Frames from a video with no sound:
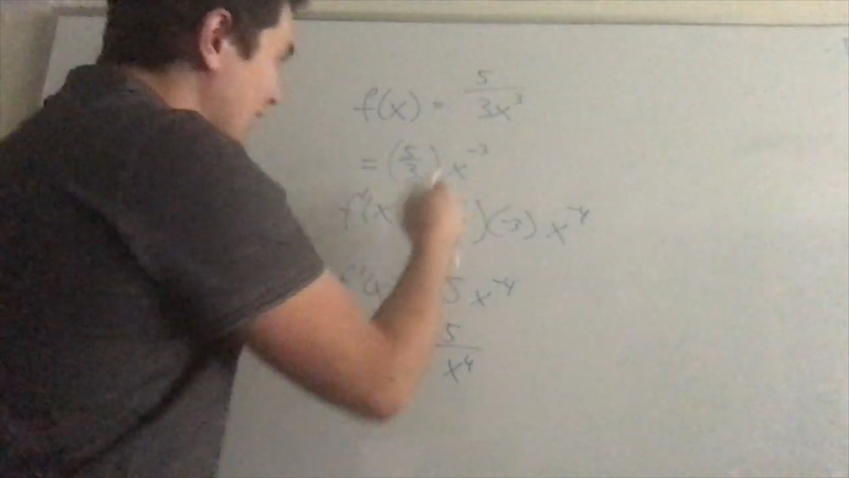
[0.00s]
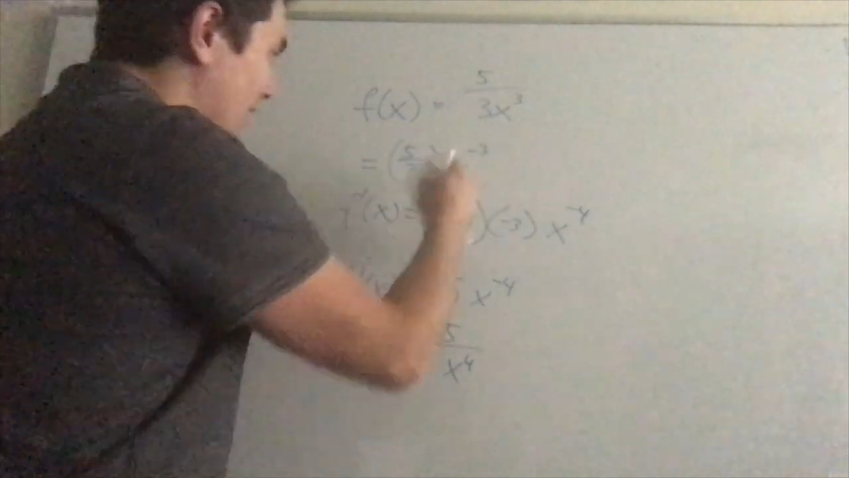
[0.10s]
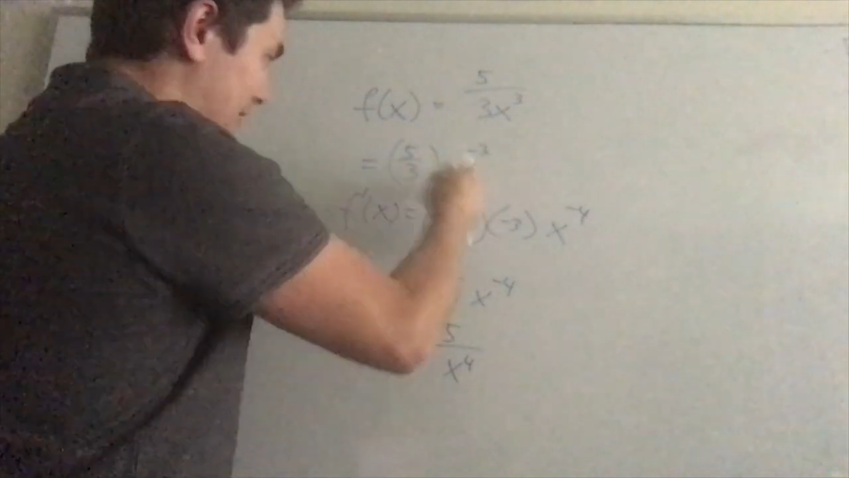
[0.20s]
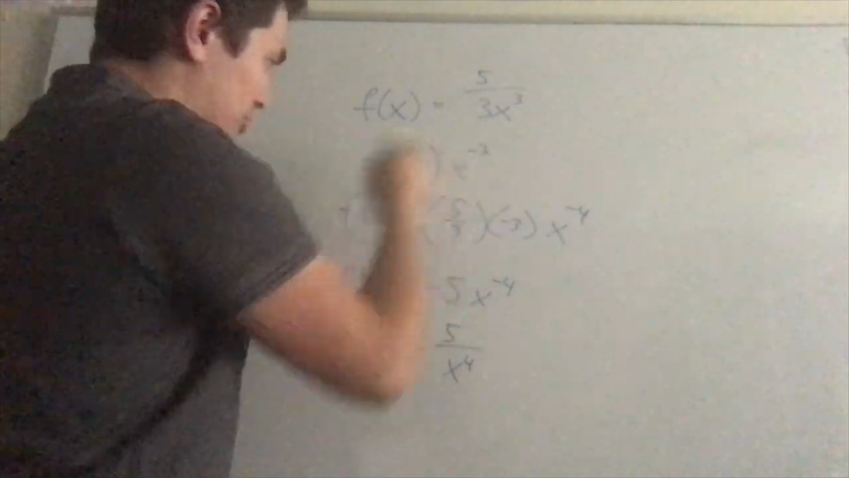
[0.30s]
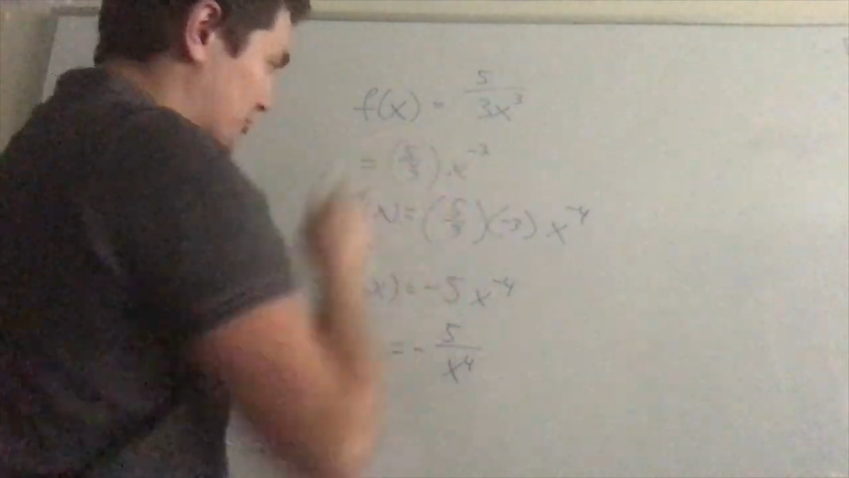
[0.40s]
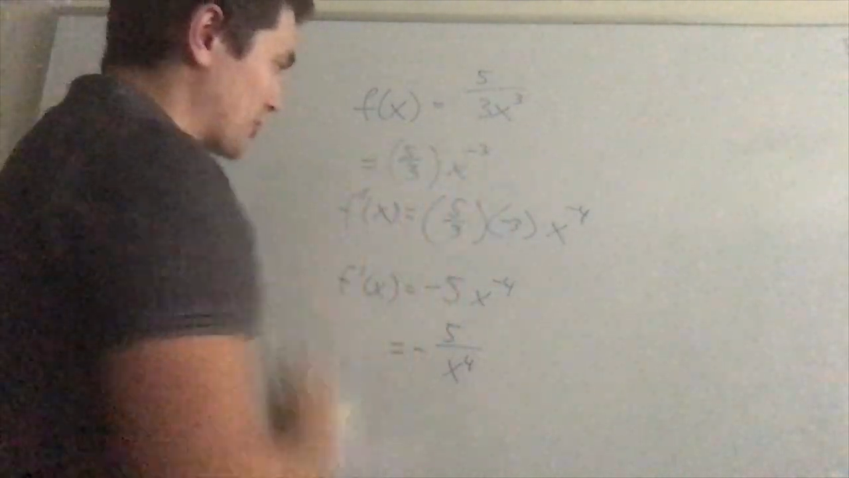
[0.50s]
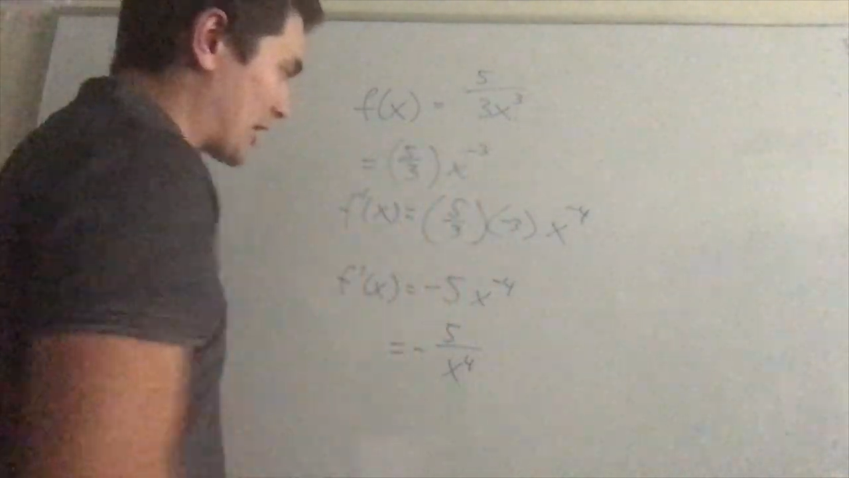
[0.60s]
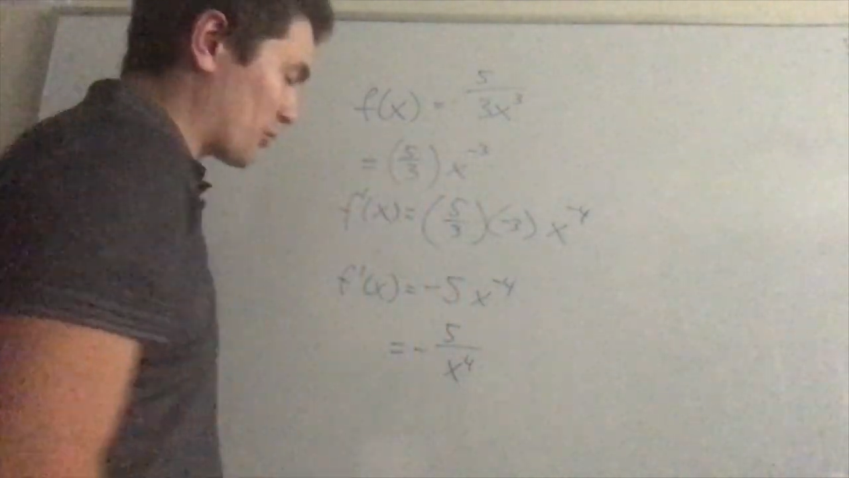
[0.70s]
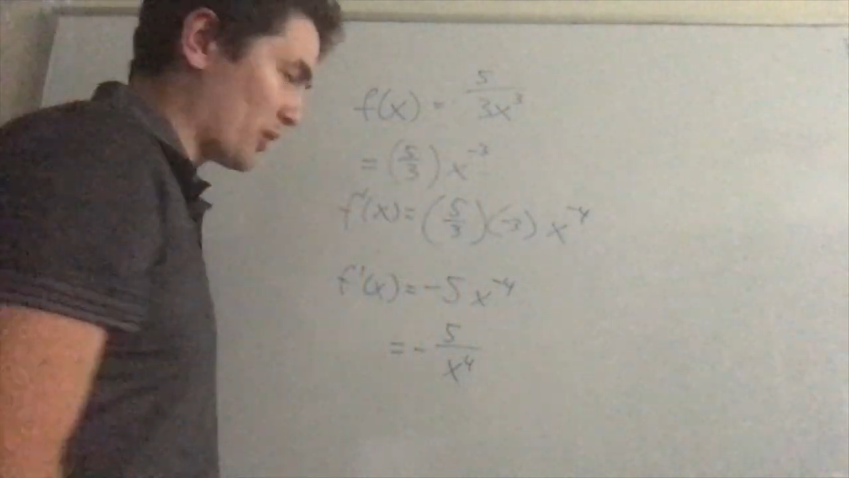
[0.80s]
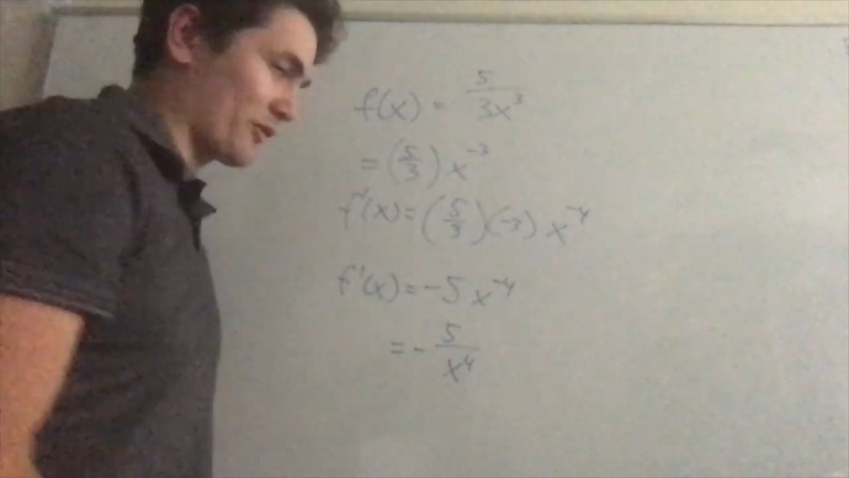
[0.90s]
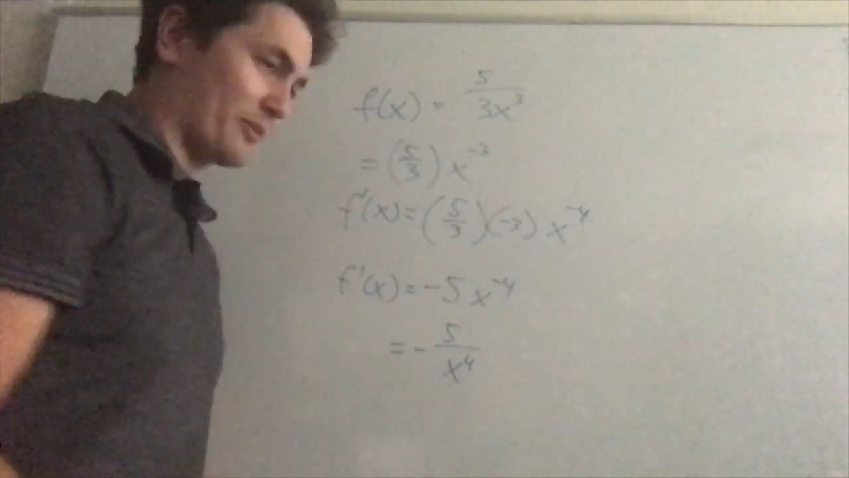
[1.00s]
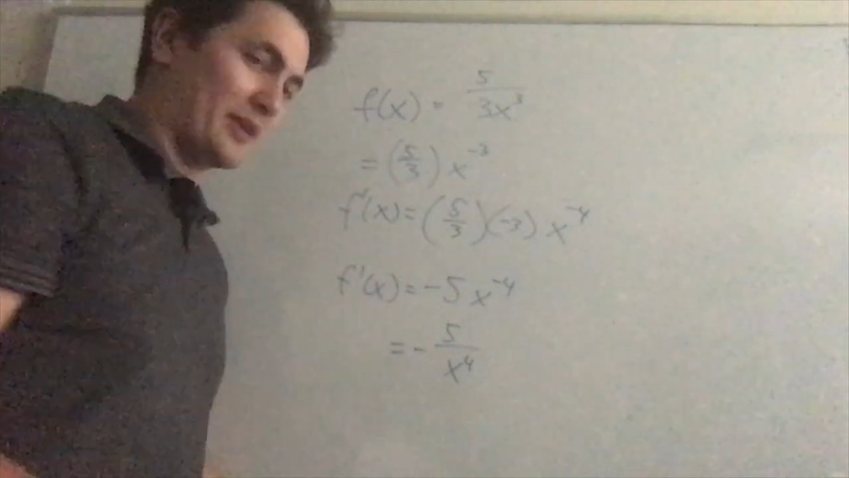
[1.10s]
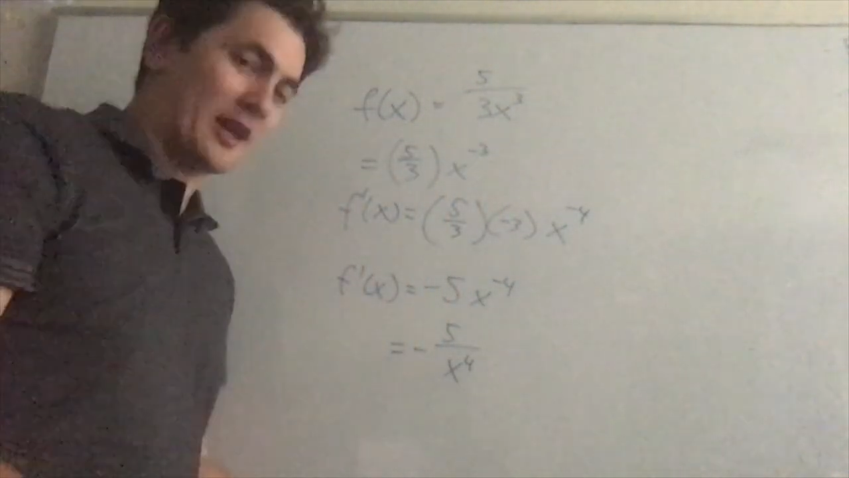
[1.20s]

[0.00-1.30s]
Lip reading: and you subtract 1 from the